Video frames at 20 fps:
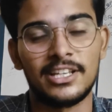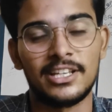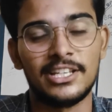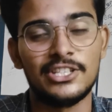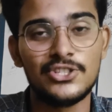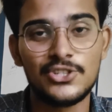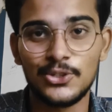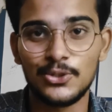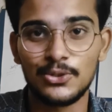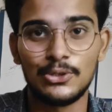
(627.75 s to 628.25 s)

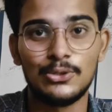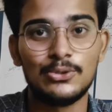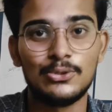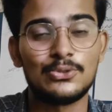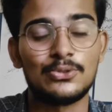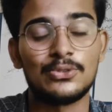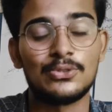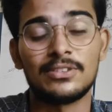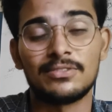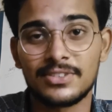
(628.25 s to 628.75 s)
Engineering gives
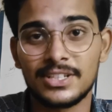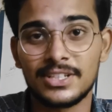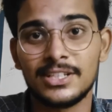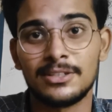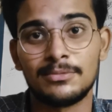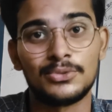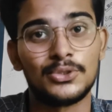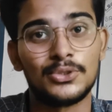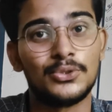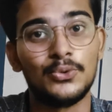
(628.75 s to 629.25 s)
you a
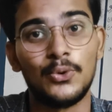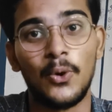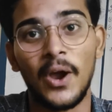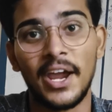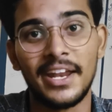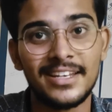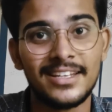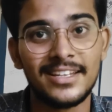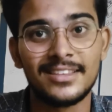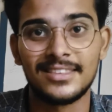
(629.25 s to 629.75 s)
freedom to do
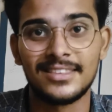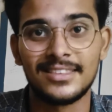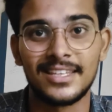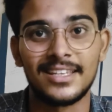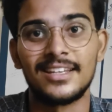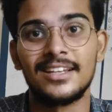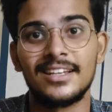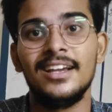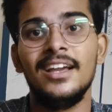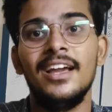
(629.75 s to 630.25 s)

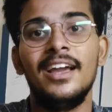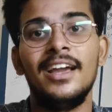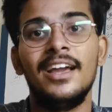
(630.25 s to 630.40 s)
anything